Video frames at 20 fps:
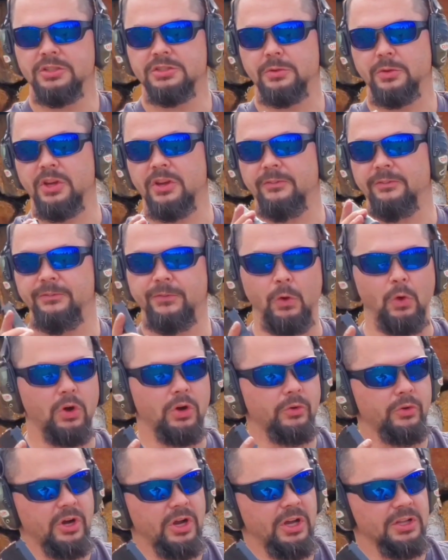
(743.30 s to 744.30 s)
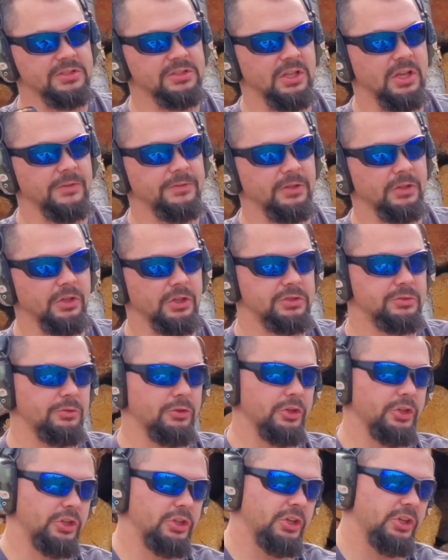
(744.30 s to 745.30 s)
All right, so we got 4 rounds left. It
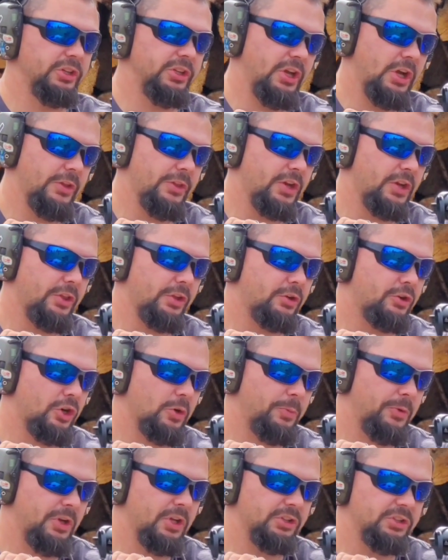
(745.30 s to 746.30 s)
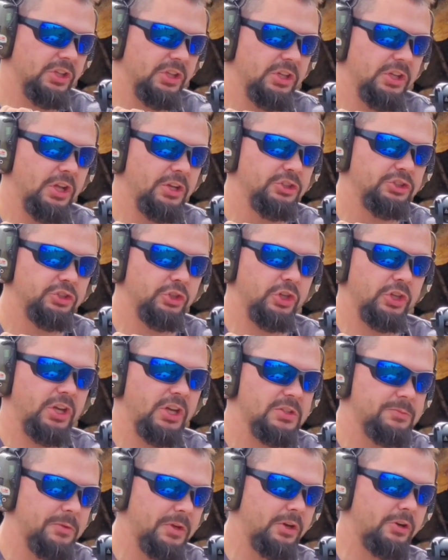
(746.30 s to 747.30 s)
looks really good down there. The grouping, I'll take you down and show
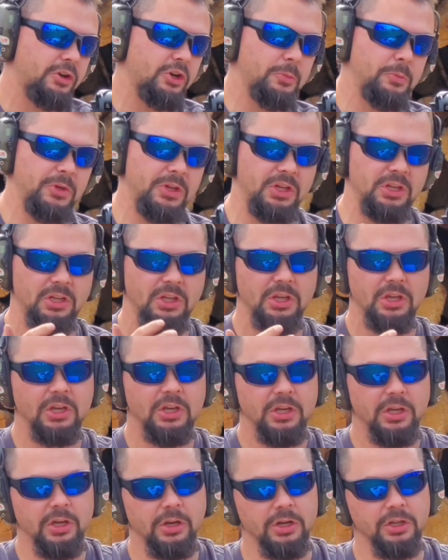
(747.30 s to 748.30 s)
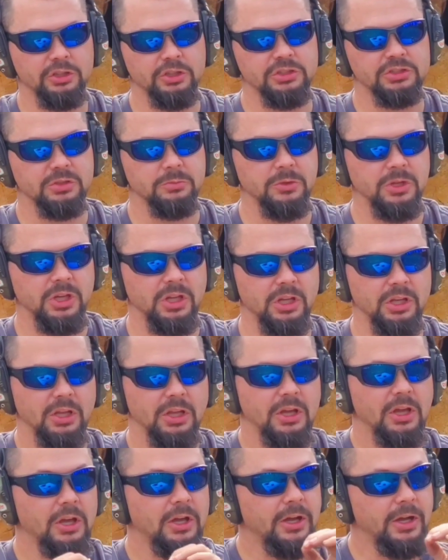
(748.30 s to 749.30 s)
you guys my grouping here in just a
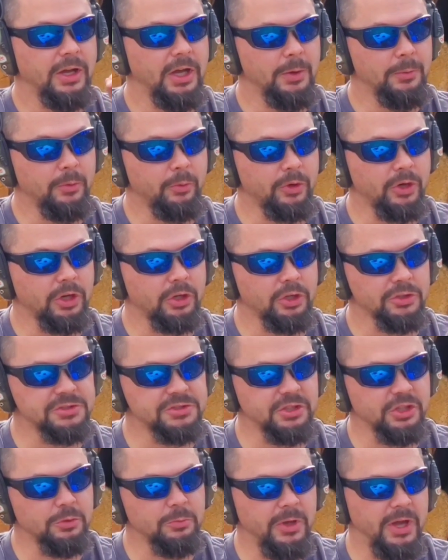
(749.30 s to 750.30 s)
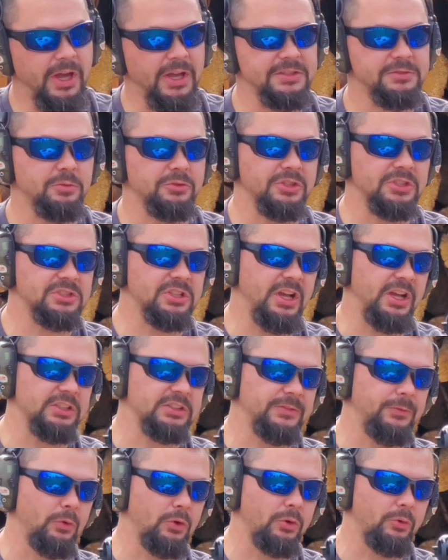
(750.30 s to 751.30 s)
minute. But we're going to go center mass with these
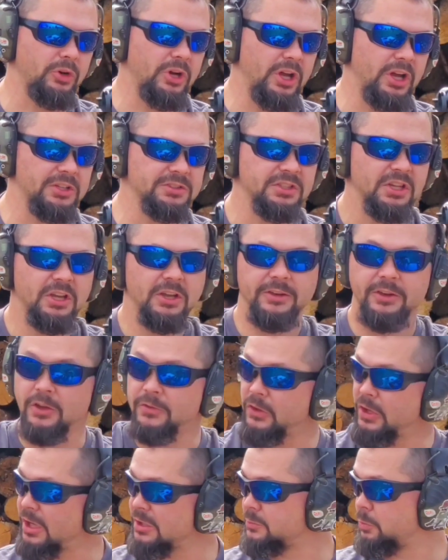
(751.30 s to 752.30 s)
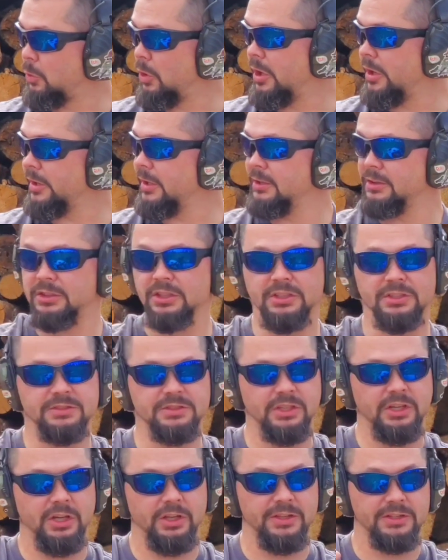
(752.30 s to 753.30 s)
last 4 rounds. Now, if you guys want to get
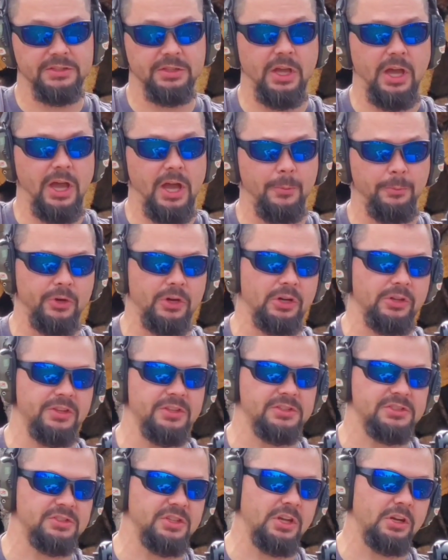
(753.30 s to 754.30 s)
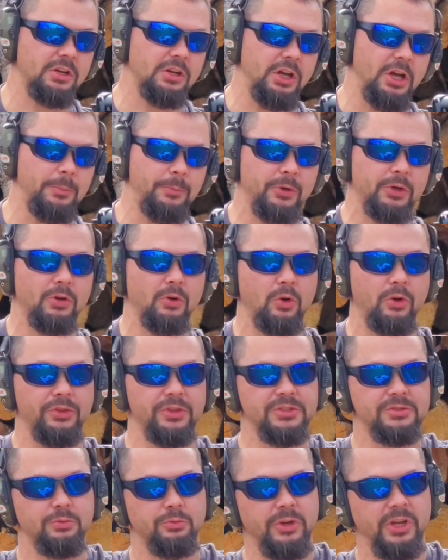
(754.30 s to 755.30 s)
these this upper, the Stinger Upper,
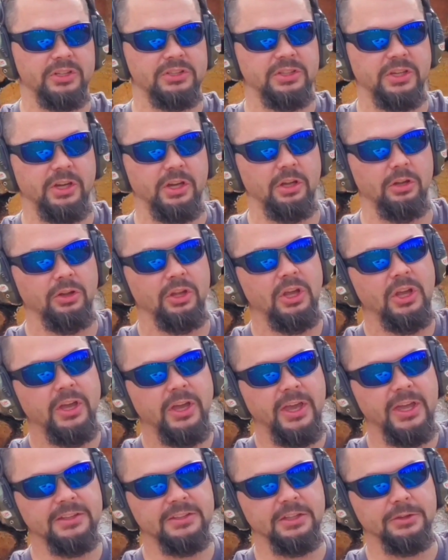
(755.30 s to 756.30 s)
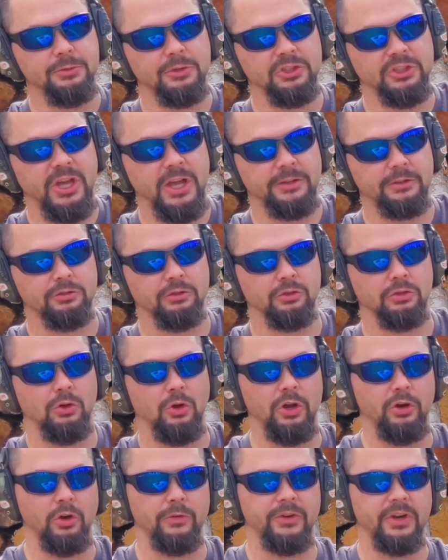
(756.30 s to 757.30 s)
or this Redtail AT3 Tactical,
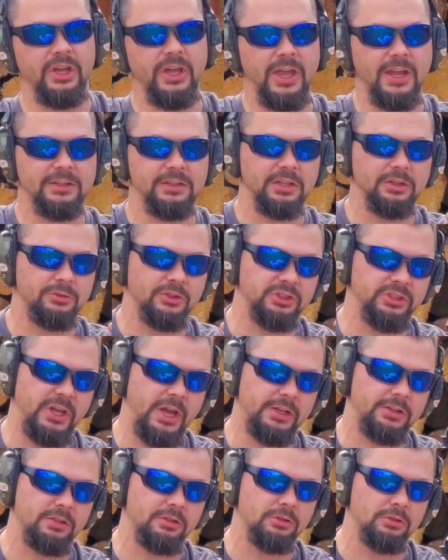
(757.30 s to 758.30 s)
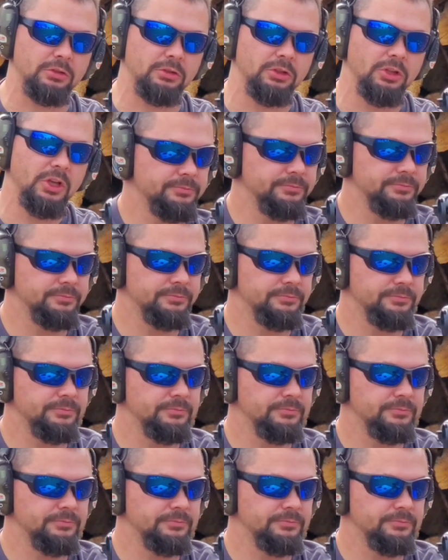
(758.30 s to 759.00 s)
go on over to AT3 Tactical.